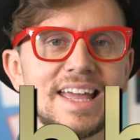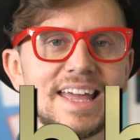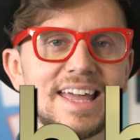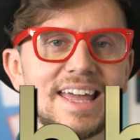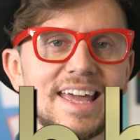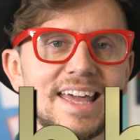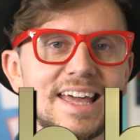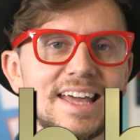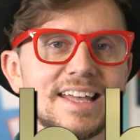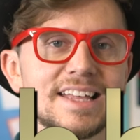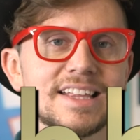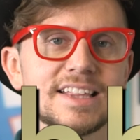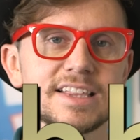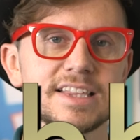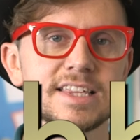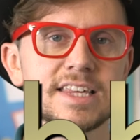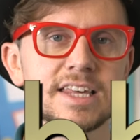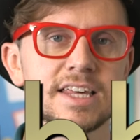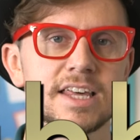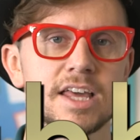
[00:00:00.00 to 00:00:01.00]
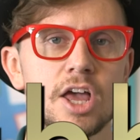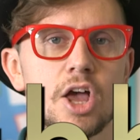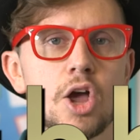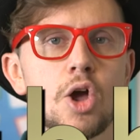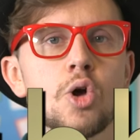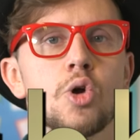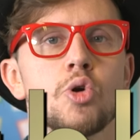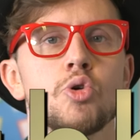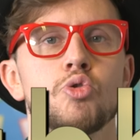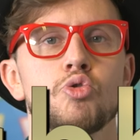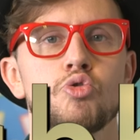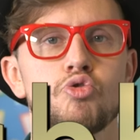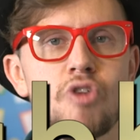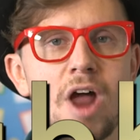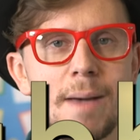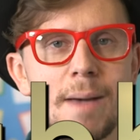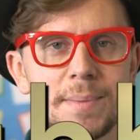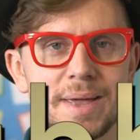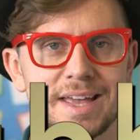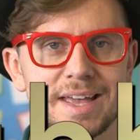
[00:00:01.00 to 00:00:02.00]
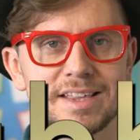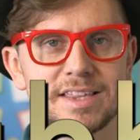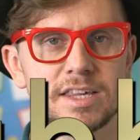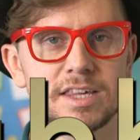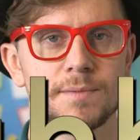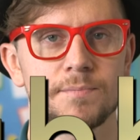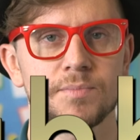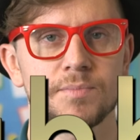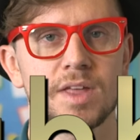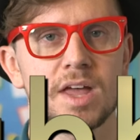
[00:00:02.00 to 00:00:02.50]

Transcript: b, rabbit.